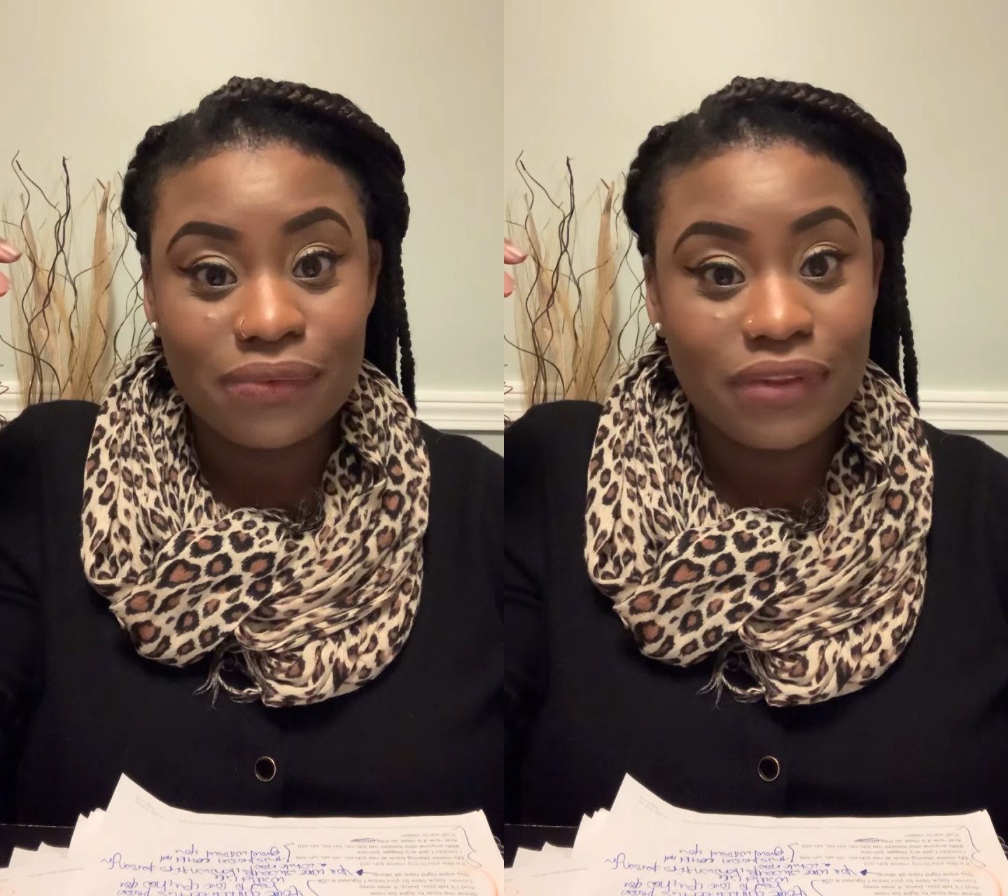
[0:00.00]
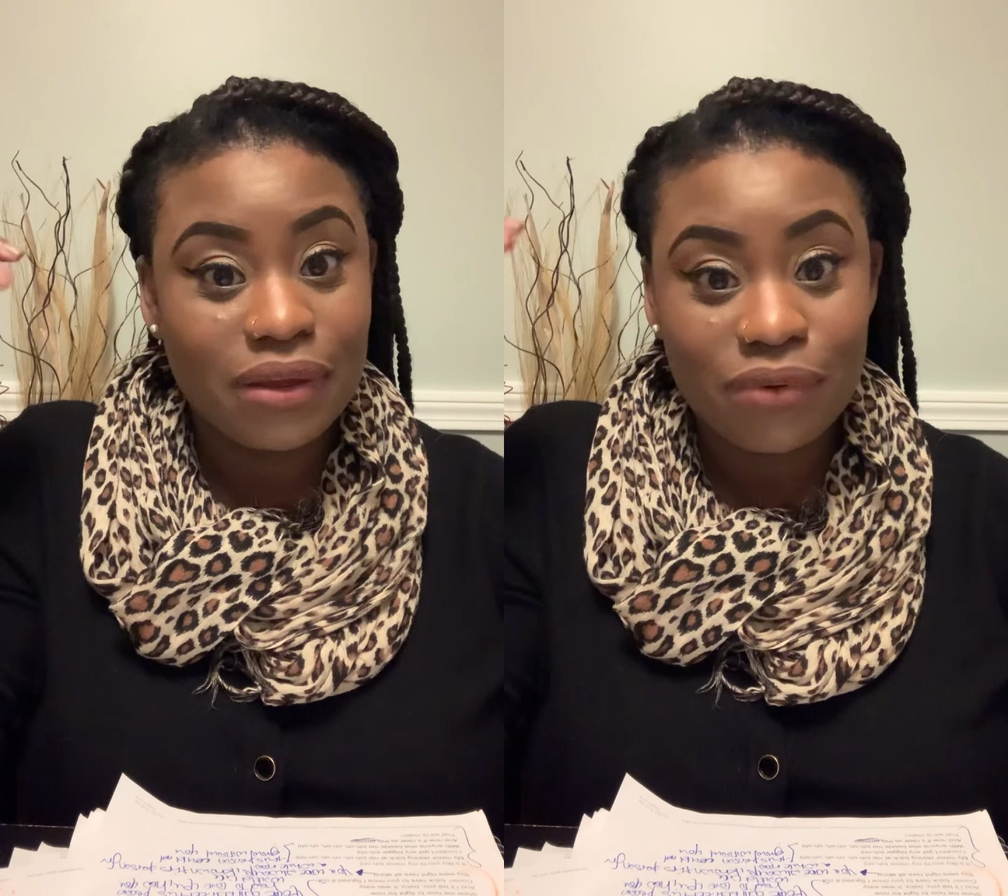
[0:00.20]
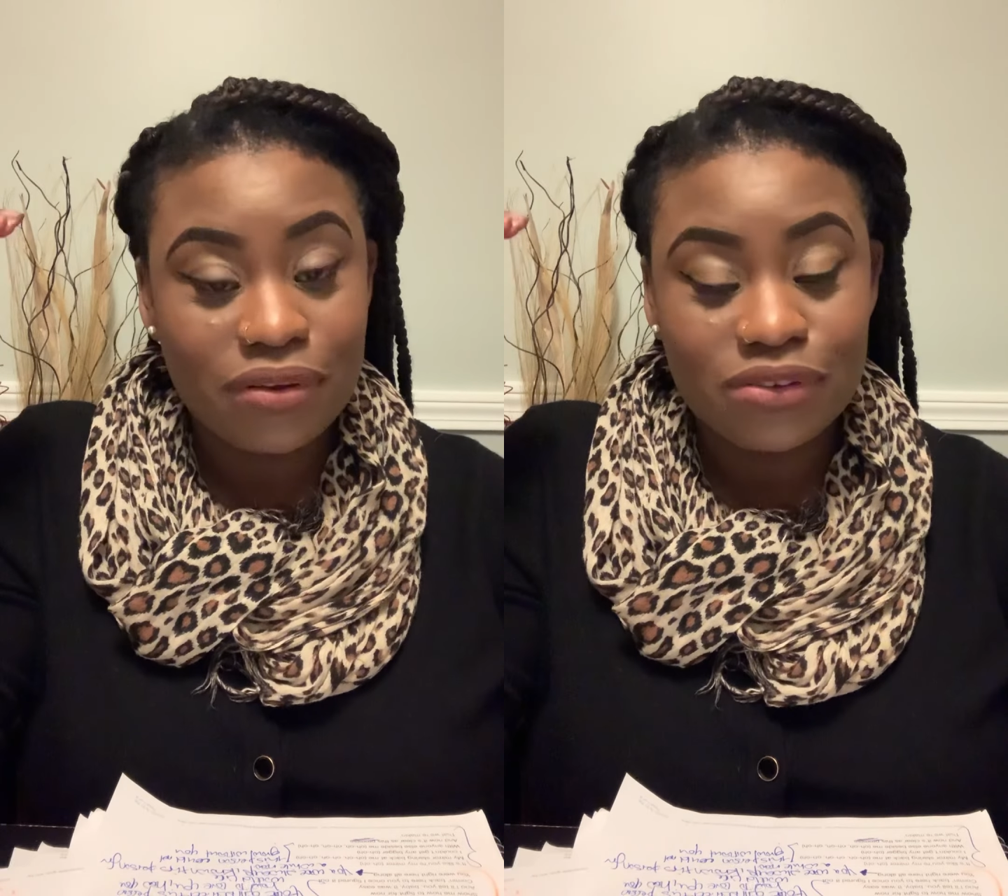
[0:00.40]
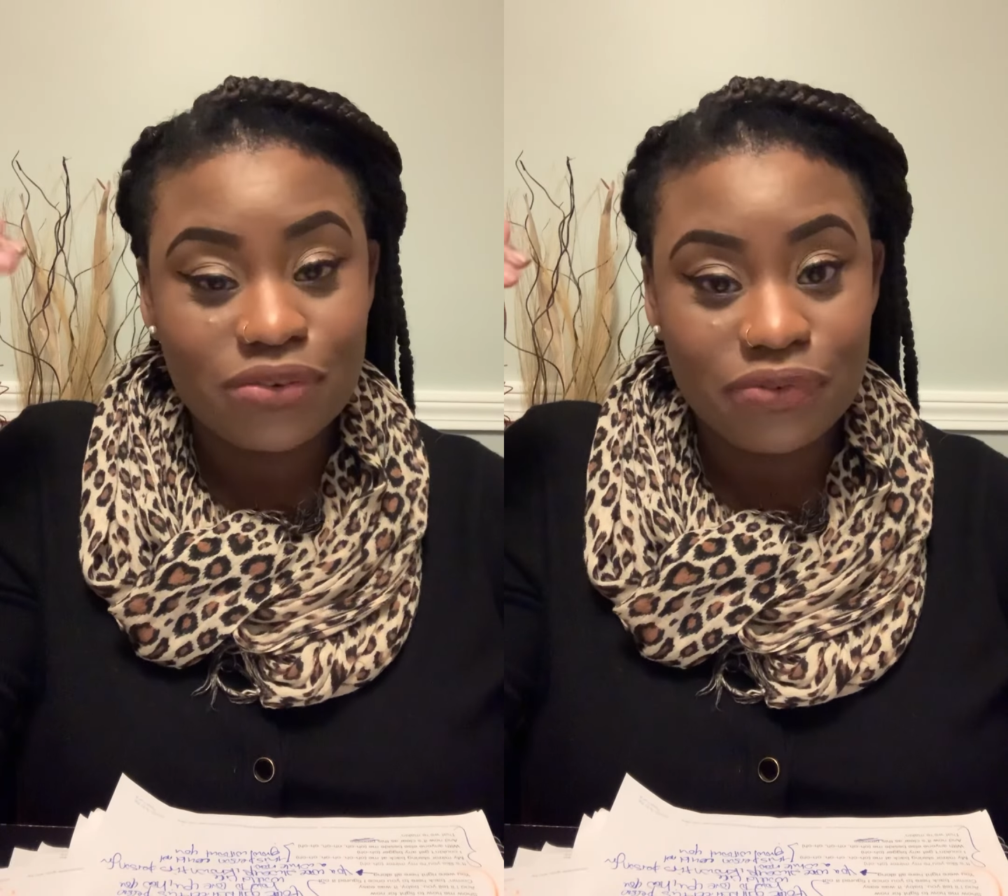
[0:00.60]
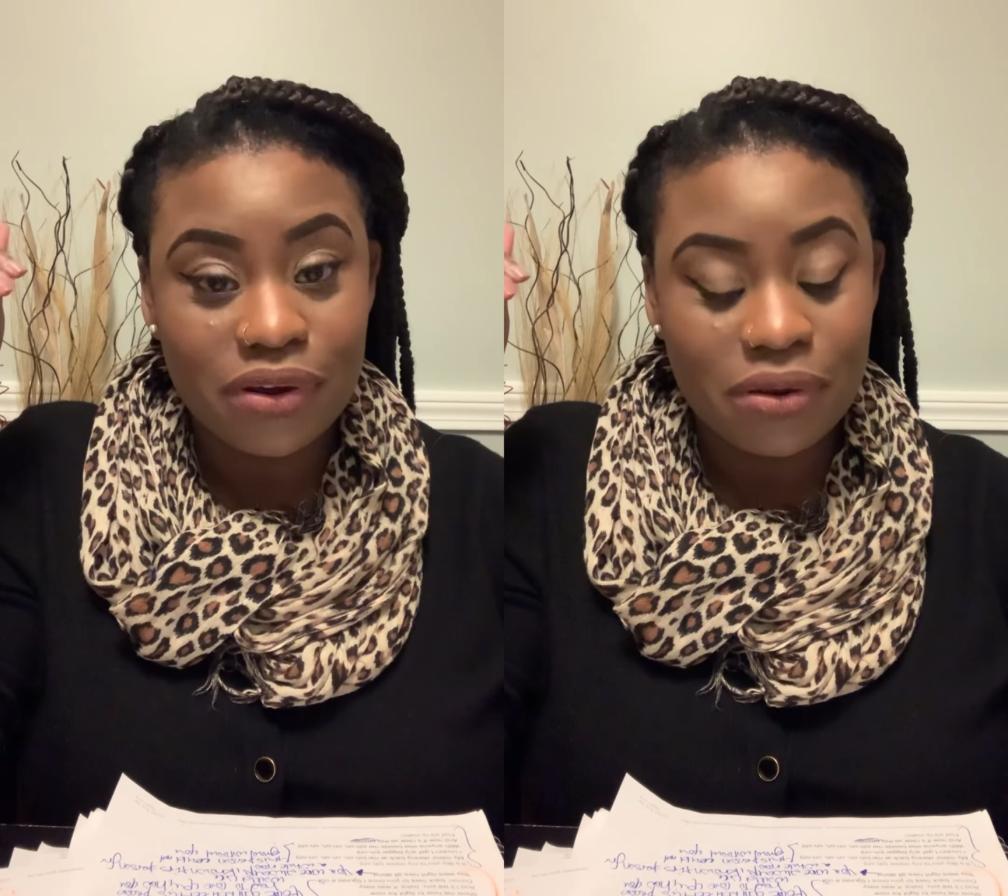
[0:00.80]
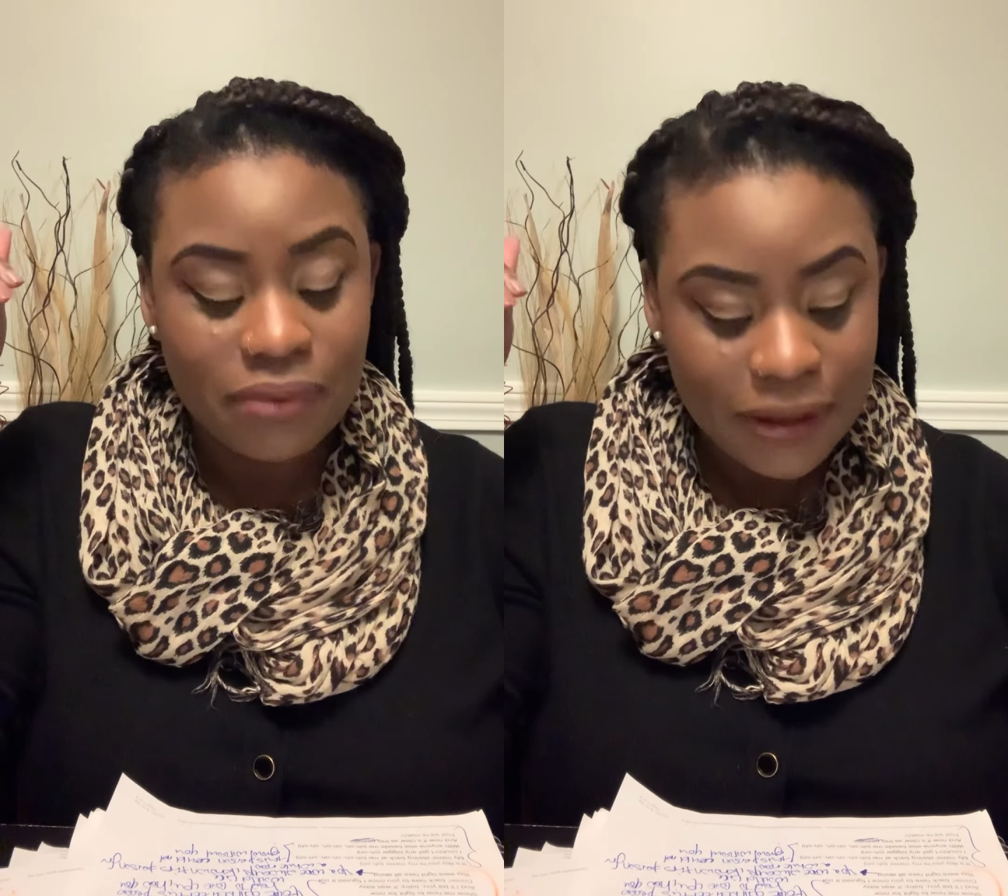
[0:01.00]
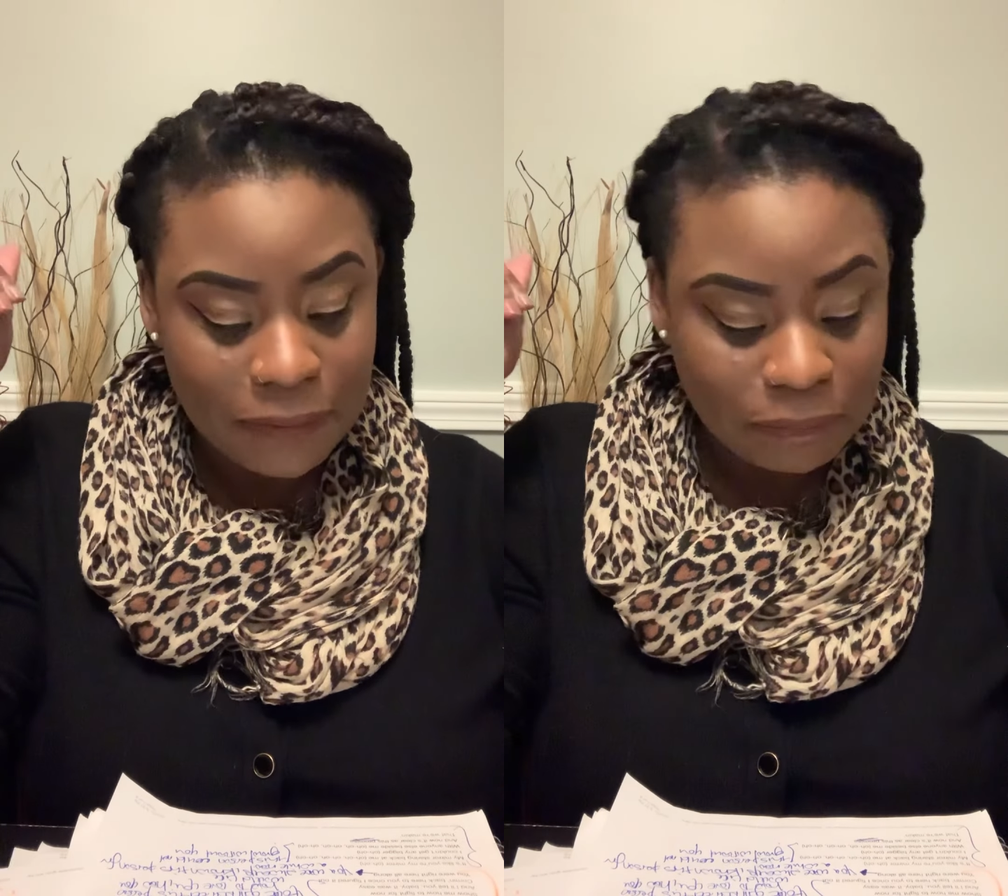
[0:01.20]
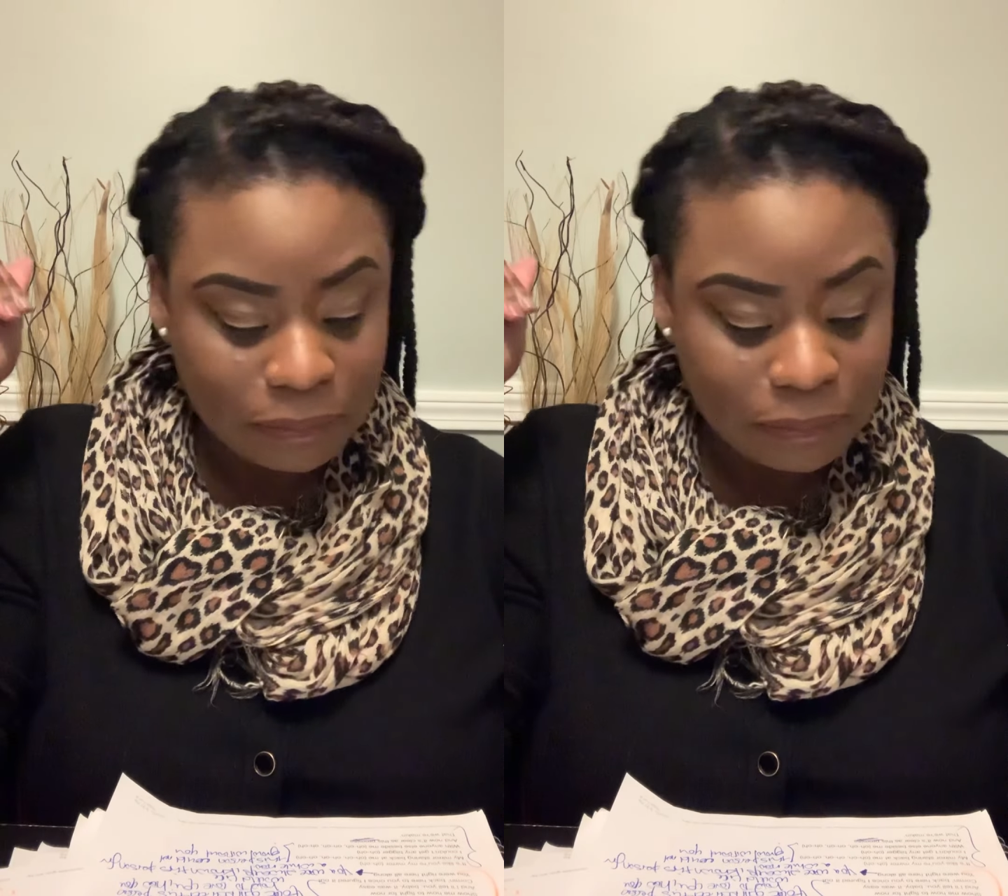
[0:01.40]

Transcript: they weren't too far away